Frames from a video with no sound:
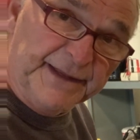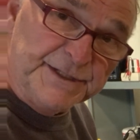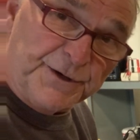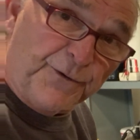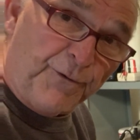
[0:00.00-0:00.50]

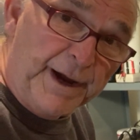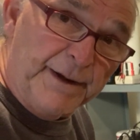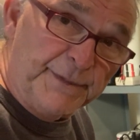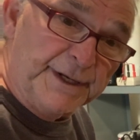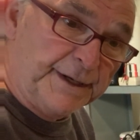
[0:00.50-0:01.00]
things are
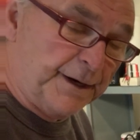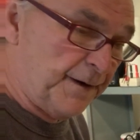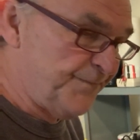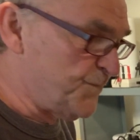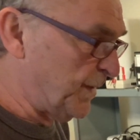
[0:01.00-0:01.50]
crammed in
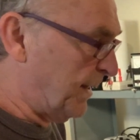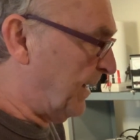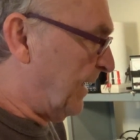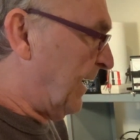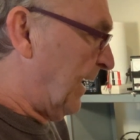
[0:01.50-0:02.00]
there,
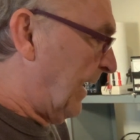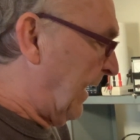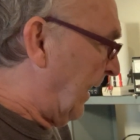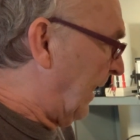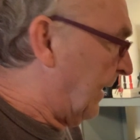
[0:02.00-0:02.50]

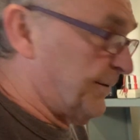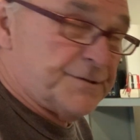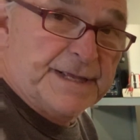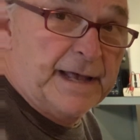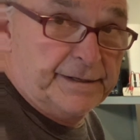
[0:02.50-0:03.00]
and there's
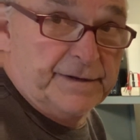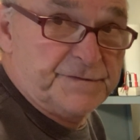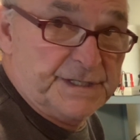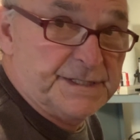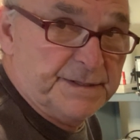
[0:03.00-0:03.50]
not enough
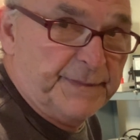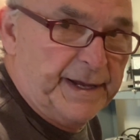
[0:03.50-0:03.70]
system